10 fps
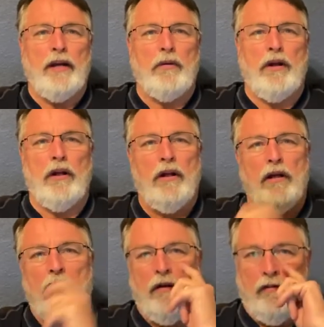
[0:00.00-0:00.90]
I'm going to
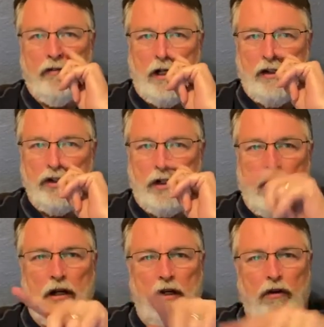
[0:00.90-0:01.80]
fly to
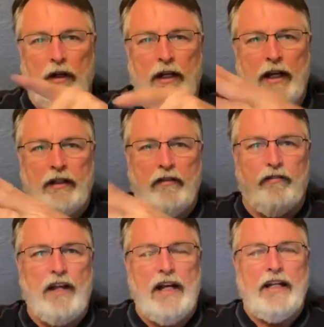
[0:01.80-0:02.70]
Chicago, connect, and
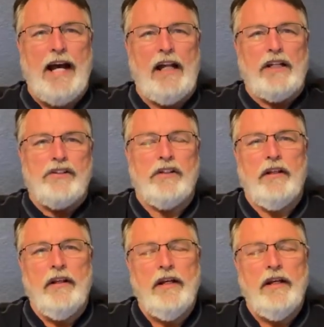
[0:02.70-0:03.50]
fly to Dallas.